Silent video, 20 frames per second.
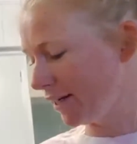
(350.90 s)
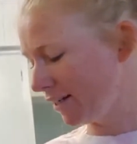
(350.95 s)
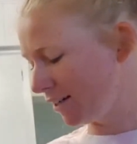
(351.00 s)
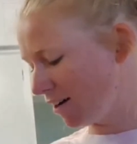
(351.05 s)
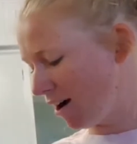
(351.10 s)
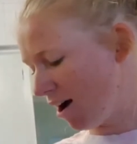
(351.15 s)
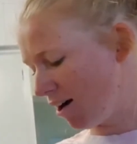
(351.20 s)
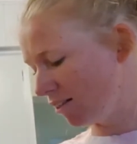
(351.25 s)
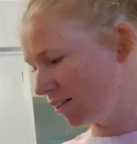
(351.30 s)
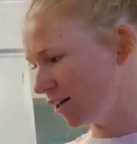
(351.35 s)

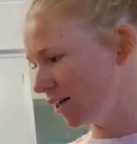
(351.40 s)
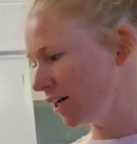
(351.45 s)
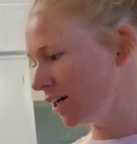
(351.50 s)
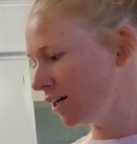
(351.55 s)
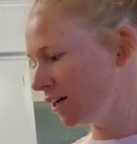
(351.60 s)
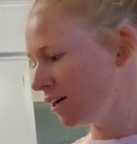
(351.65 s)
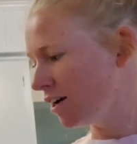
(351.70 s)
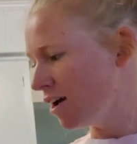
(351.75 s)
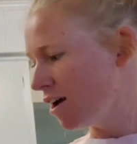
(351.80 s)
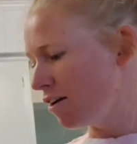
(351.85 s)
green
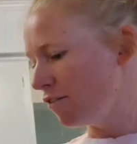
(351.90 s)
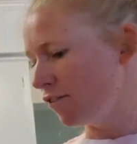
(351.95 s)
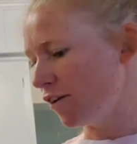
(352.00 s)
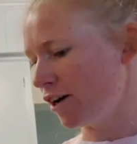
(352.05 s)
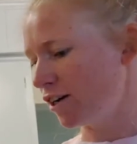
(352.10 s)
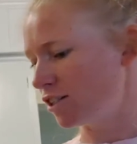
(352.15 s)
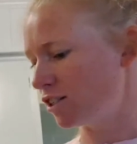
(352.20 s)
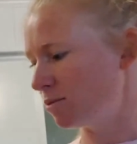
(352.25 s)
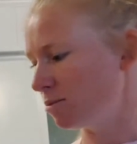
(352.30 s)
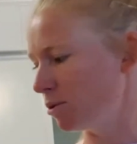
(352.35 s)
color
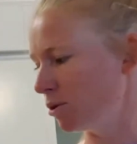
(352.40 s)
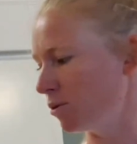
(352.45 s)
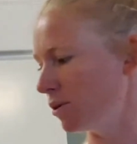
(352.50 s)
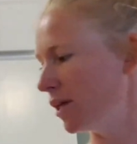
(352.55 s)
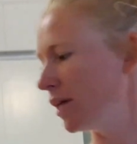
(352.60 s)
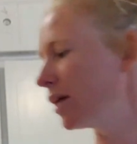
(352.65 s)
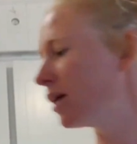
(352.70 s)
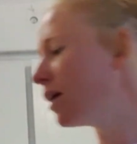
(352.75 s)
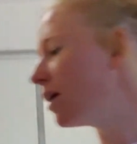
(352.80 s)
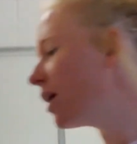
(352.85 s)
for a
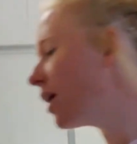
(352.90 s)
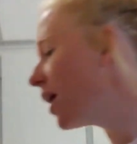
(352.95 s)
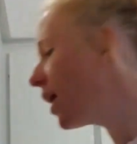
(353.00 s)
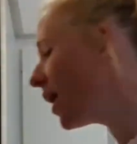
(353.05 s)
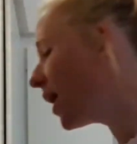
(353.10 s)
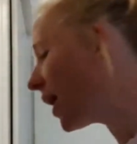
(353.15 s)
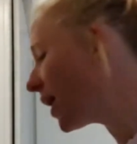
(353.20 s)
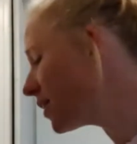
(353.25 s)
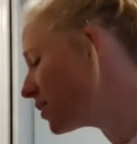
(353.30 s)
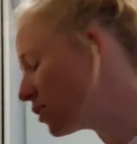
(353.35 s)
smoothie.
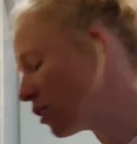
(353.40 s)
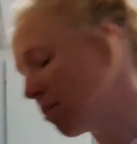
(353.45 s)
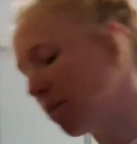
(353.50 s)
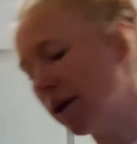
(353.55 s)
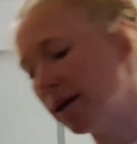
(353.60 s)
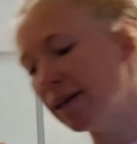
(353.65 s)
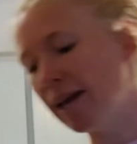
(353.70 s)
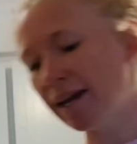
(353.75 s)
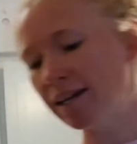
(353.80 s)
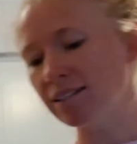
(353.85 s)
And
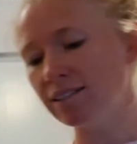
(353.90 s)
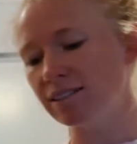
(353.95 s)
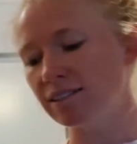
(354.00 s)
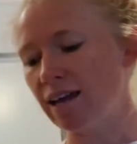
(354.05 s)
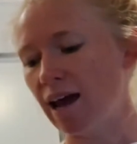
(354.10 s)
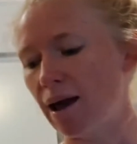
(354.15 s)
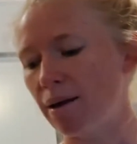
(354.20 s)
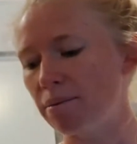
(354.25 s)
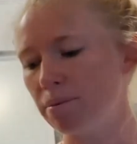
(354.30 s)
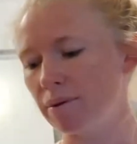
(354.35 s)
so my next
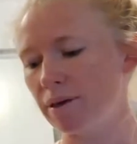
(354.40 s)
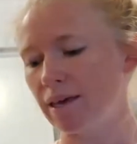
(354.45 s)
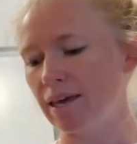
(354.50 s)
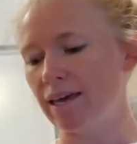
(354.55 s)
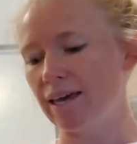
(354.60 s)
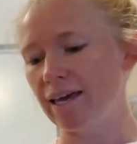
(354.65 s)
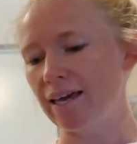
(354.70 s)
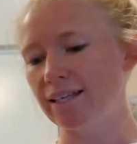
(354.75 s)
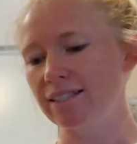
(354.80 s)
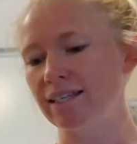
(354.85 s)
step
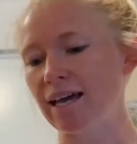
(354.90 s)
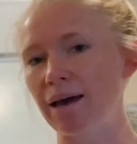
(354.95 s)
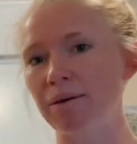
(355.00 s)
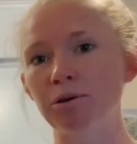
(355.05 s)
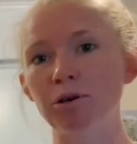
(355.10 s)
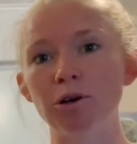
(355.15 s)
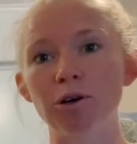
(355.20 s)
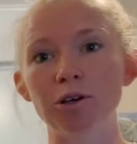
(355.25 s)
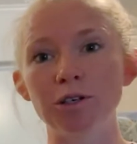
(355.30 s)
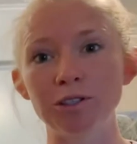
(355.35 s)
is
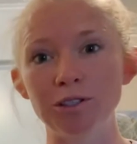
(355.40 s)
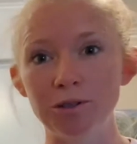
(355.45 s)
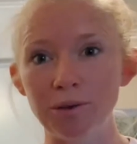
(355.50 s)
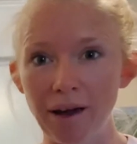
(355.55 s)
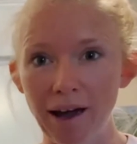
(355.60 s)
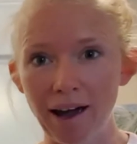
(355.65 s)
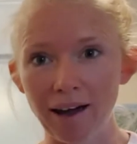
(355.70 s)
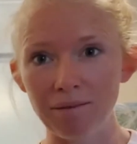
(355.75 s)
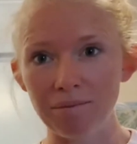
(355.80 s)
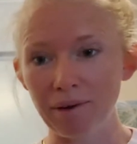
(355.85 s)
I'm going
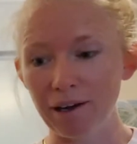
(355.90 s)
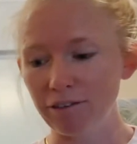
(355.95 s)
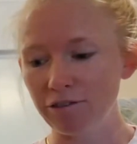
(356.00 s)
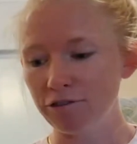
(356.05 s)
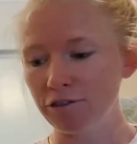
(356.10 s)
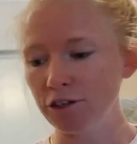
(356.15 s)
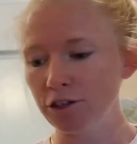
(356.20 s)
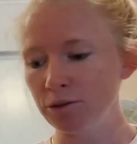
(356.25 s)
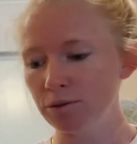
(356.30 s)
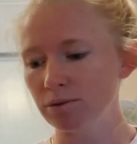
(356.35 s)
to add my
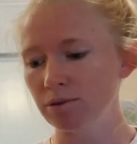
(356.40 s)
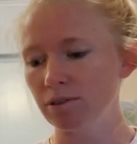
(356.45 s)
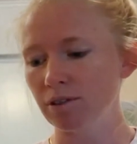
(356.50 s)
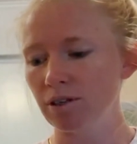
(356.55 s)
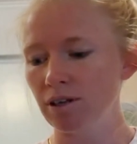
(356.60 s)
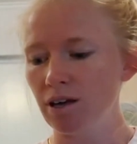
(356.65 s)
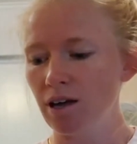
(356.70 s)
fruit.